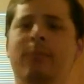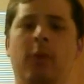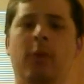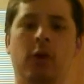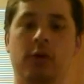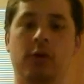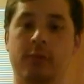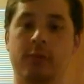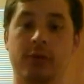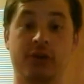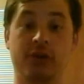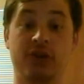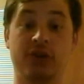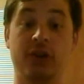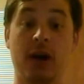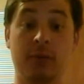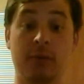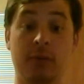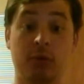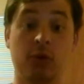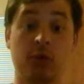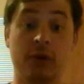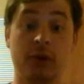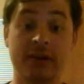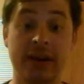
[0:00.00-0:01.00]

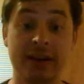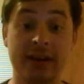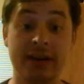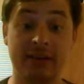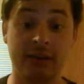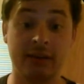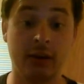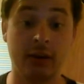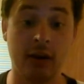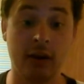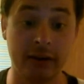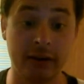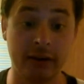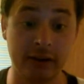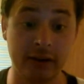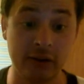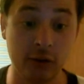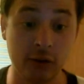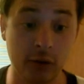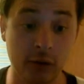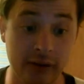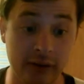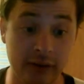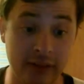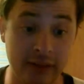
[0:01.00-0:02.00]
barbershop quartet song, as you
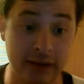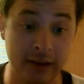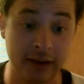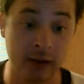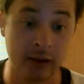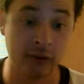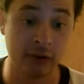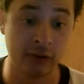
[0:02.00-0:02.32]
heard there.